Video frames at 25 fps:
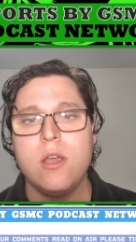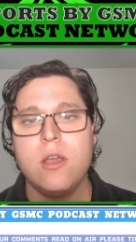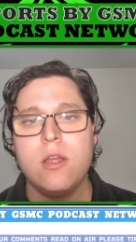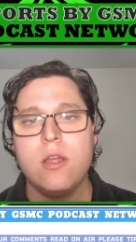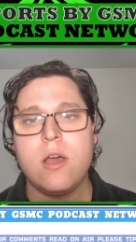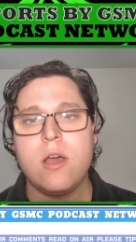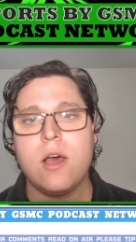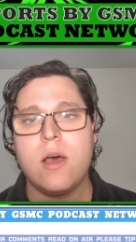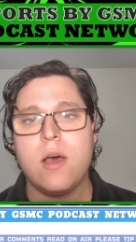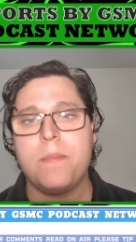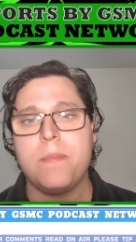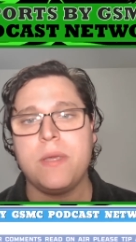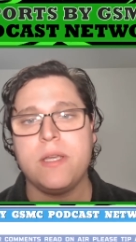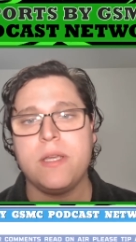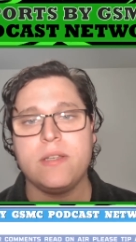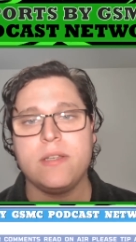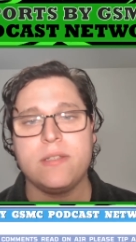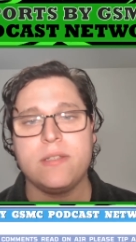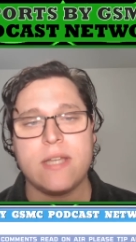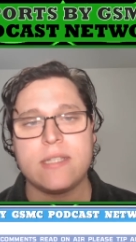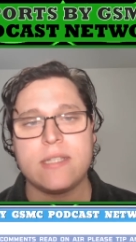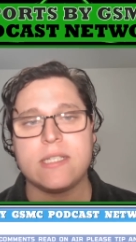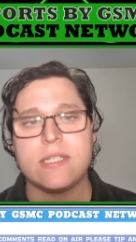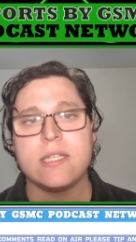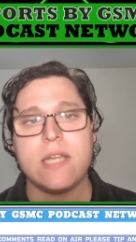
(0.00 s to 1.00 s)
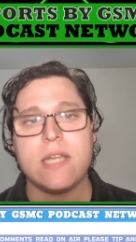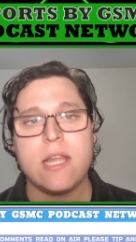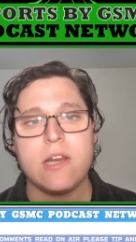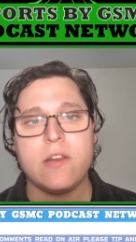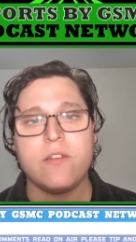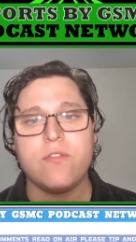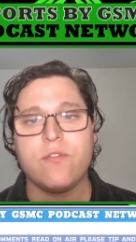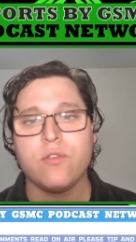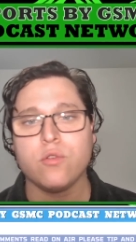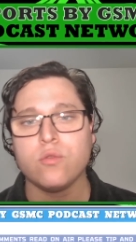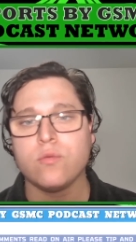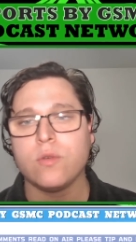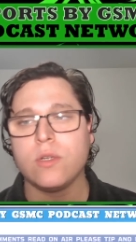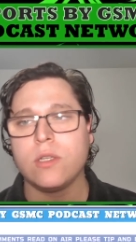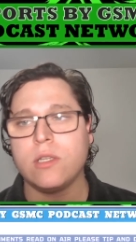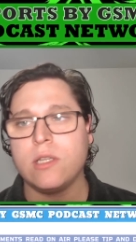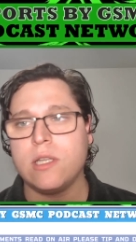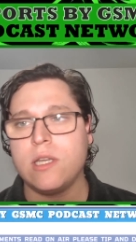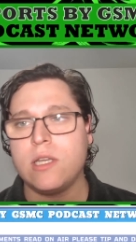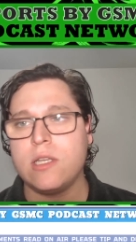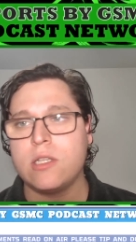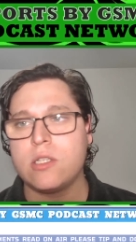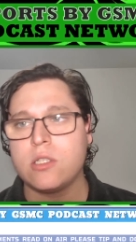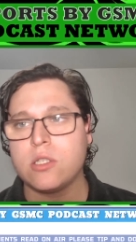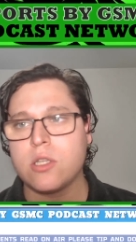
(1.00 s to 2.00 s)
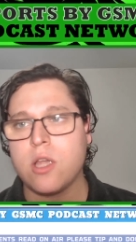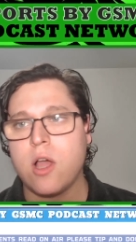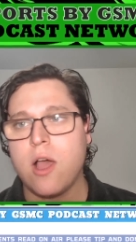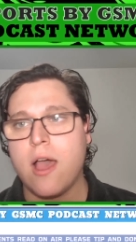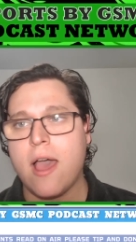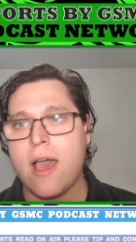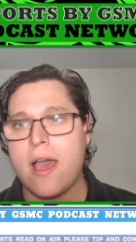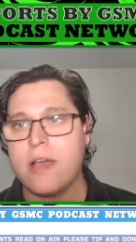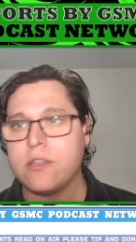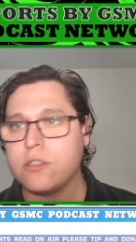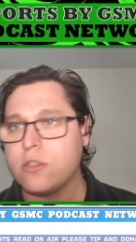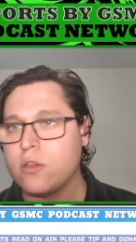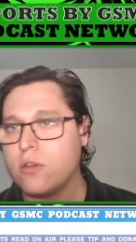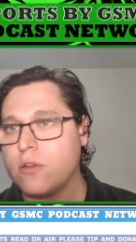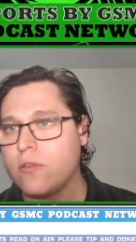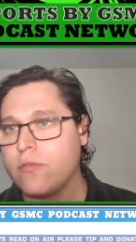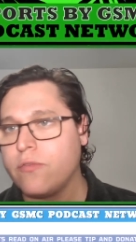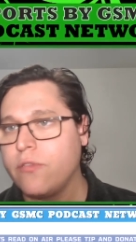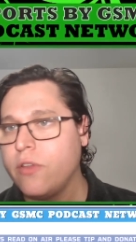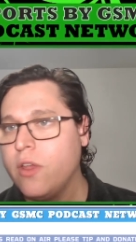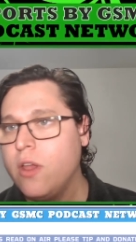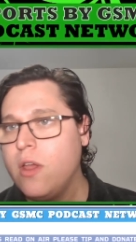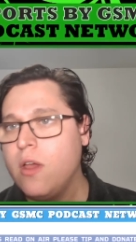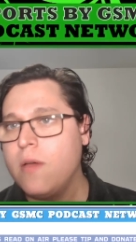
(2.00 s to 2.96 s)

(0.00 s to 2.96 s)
uh, being designated for release as of